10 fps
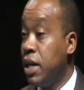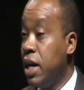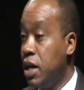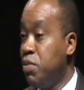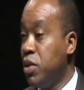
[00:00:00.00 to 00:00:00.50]

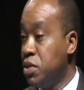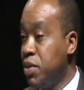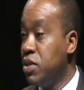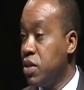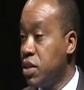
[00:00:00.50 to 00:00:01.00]
help us
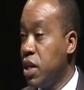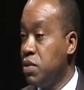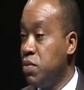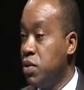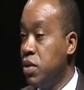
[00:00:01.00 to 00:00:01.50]
be
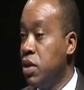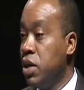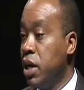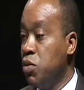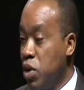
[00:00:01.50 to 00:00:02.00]
successful
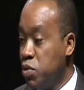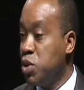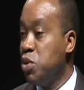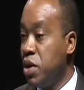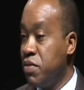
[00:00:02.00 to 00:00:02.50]
in what we
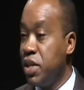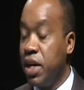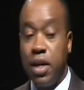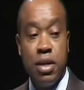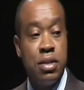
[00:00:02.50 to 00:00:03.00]
do every
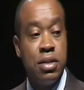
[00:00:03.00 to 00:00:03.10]
day,